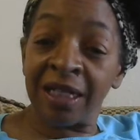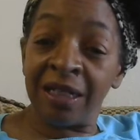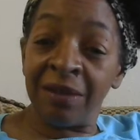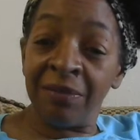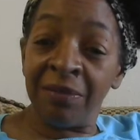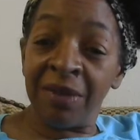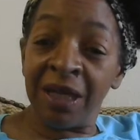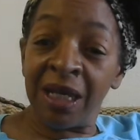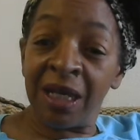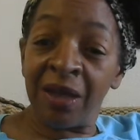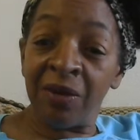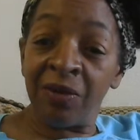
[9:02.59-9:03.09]
to
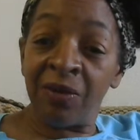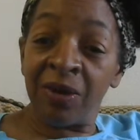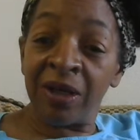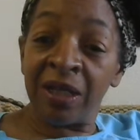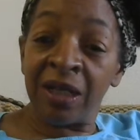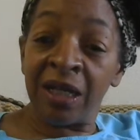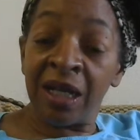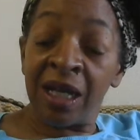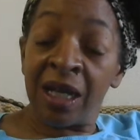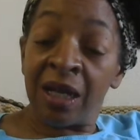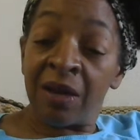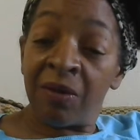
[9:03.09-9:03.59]
me
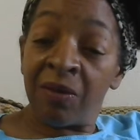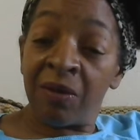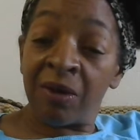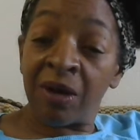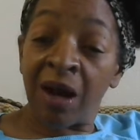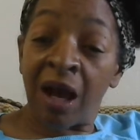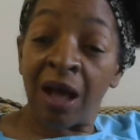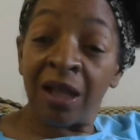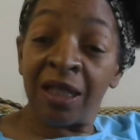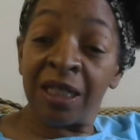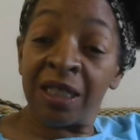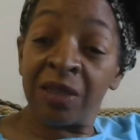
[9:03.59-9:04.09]
when
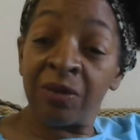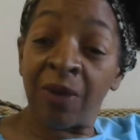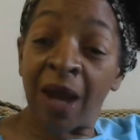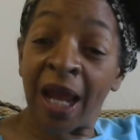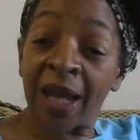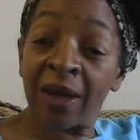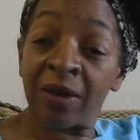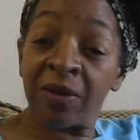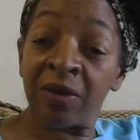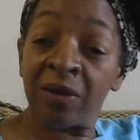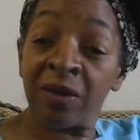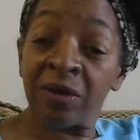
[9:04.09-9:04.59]
all these
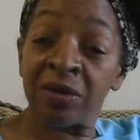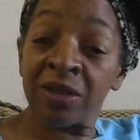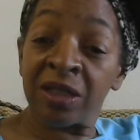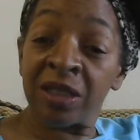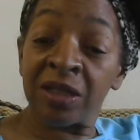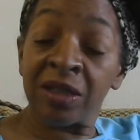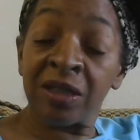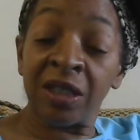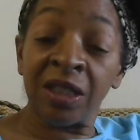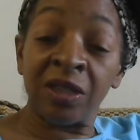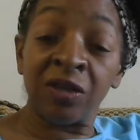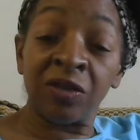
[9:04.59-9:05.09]
white girls,
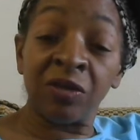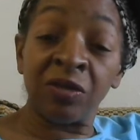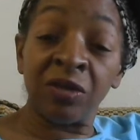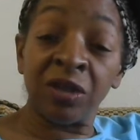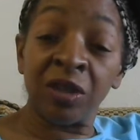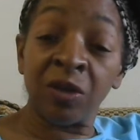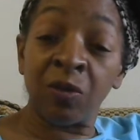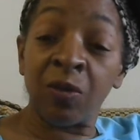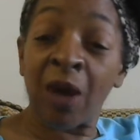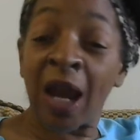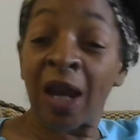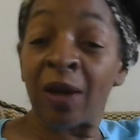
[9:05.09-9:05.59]
as soon as
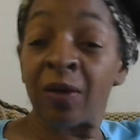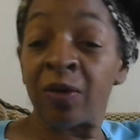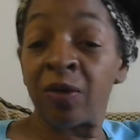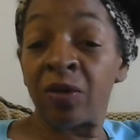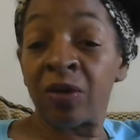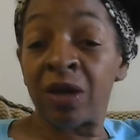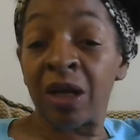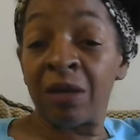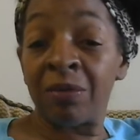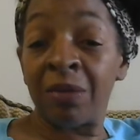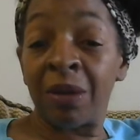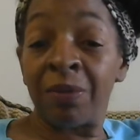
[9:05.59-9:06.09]
a white girl
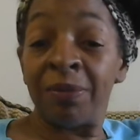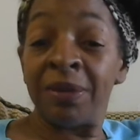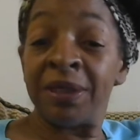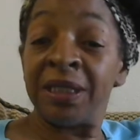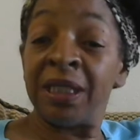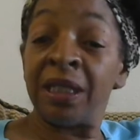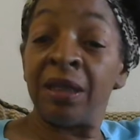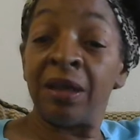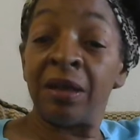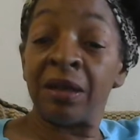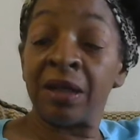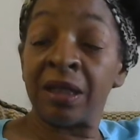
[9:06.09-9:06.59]
come up, is
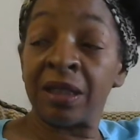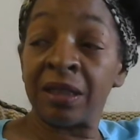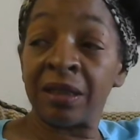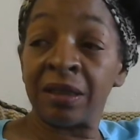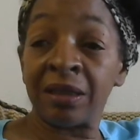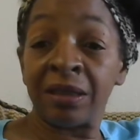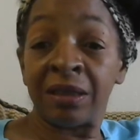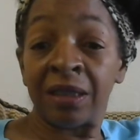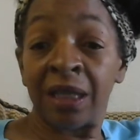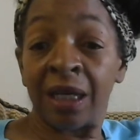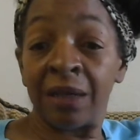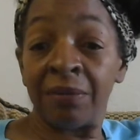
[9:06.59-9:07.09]
he going to
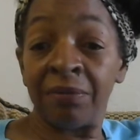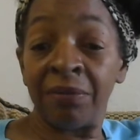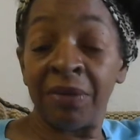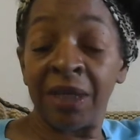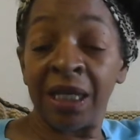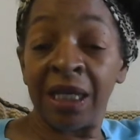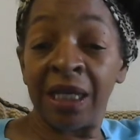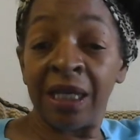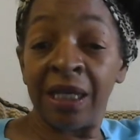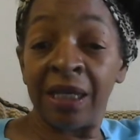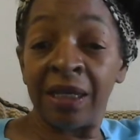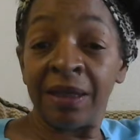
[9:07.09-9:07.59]
dump
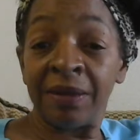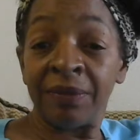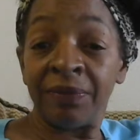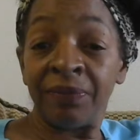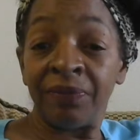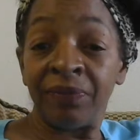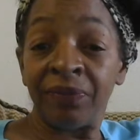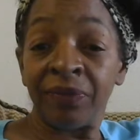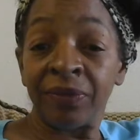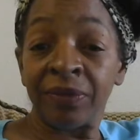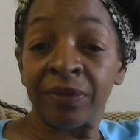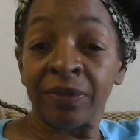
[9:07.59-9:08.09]
me?
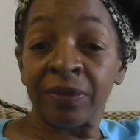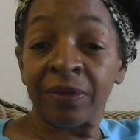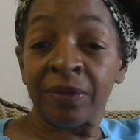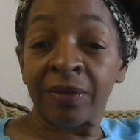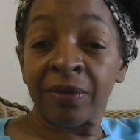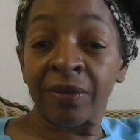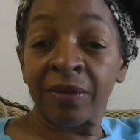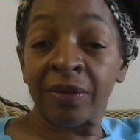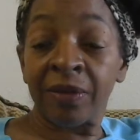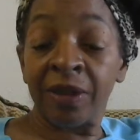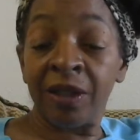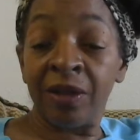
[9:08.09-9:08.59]

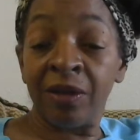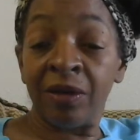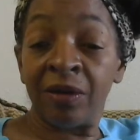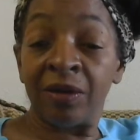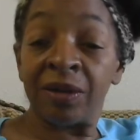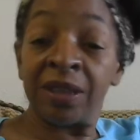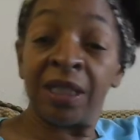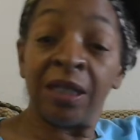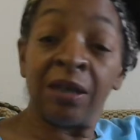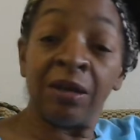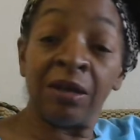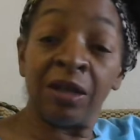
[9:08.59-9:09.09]

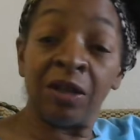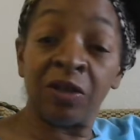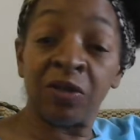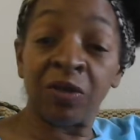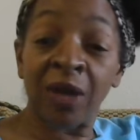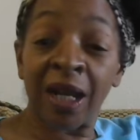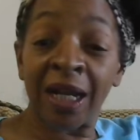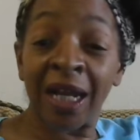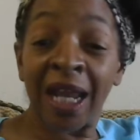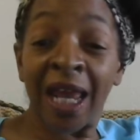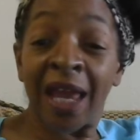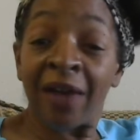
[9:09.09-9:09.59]
Is he going to
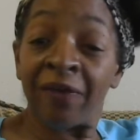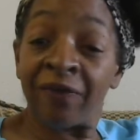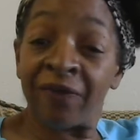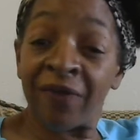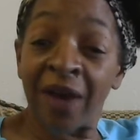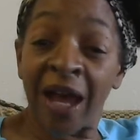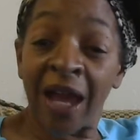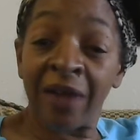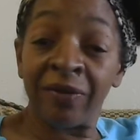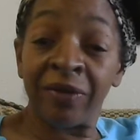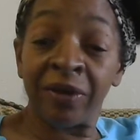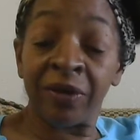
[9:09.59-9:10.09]
try to have
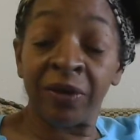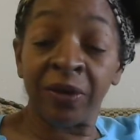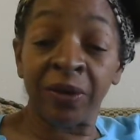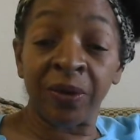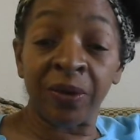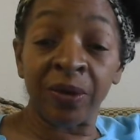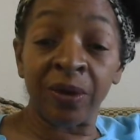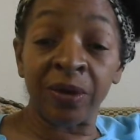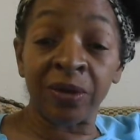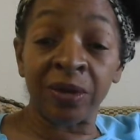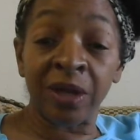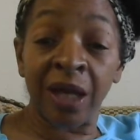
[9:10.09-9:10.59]
5 other
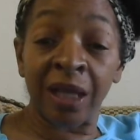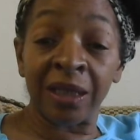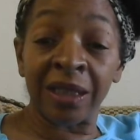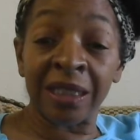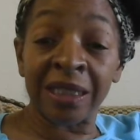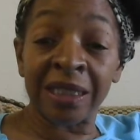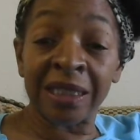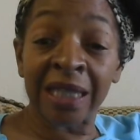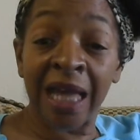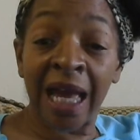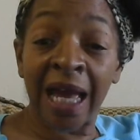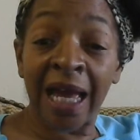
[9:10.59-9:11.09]
girls on the
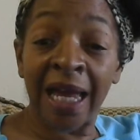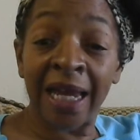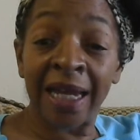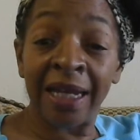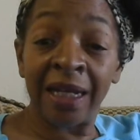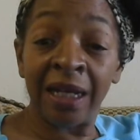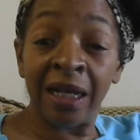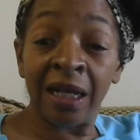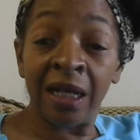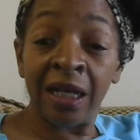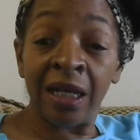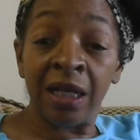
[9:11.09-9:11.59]
side?
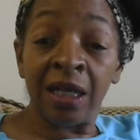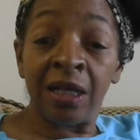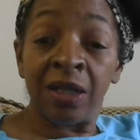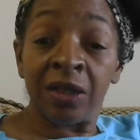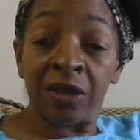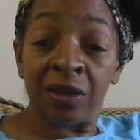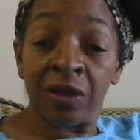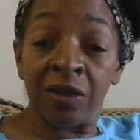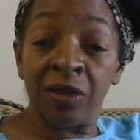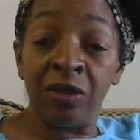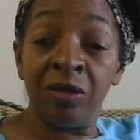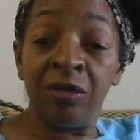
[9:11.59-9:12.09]

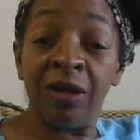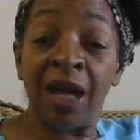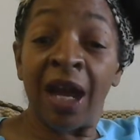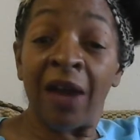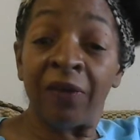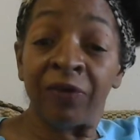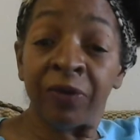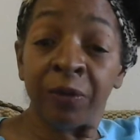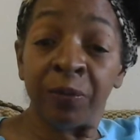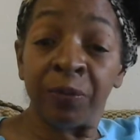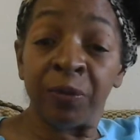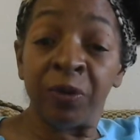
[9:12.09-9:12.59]
So you have
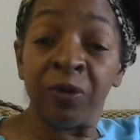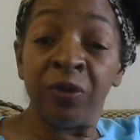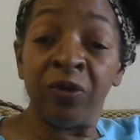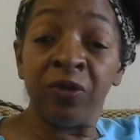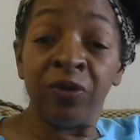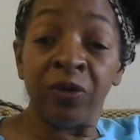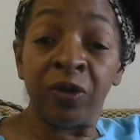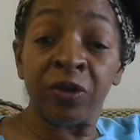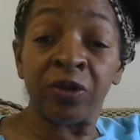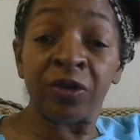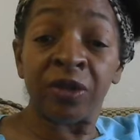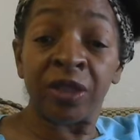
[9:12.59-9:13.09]
to prove
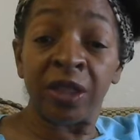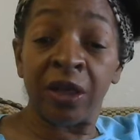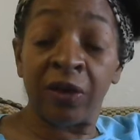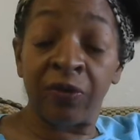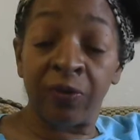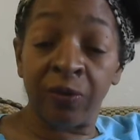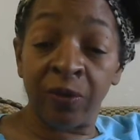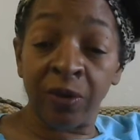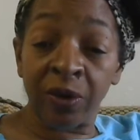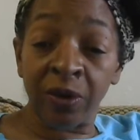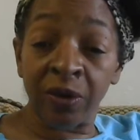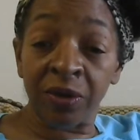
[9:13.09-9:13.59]
yourself
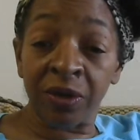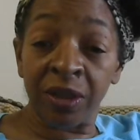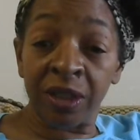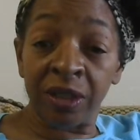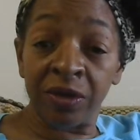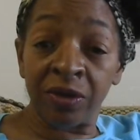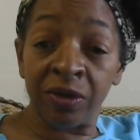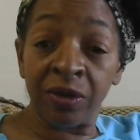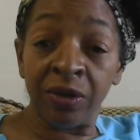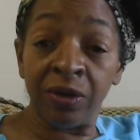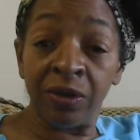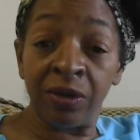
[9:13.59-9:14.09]
worthy
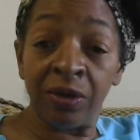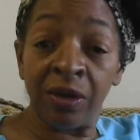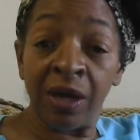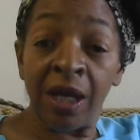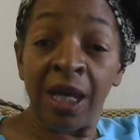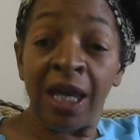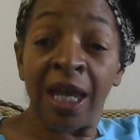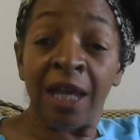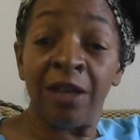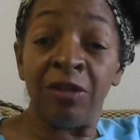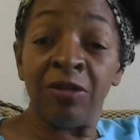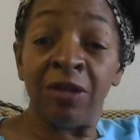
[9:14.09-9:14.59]
too.
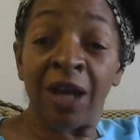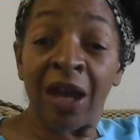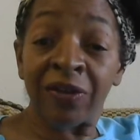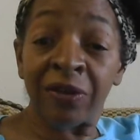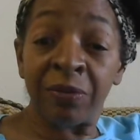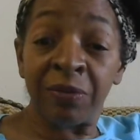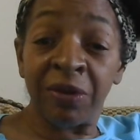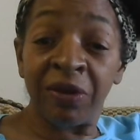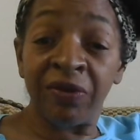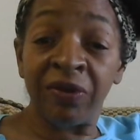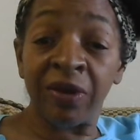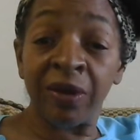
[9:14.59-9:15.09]
And you have to
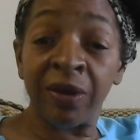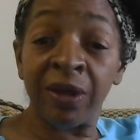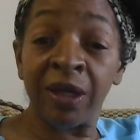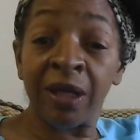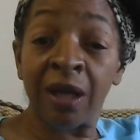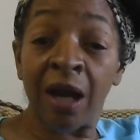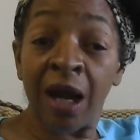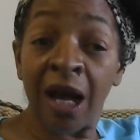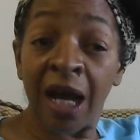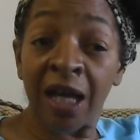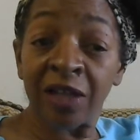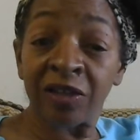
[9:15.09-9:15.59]
be very
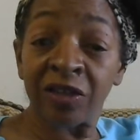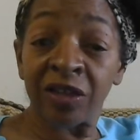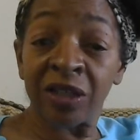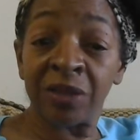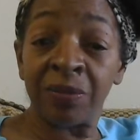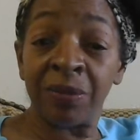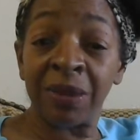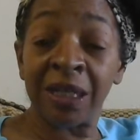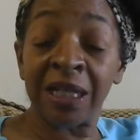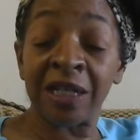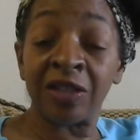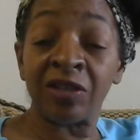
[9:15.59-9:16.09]
cautious,
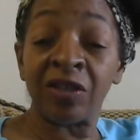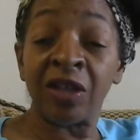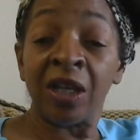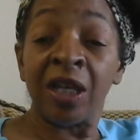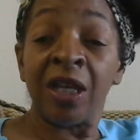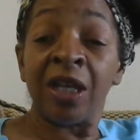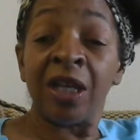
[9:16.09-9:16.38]
because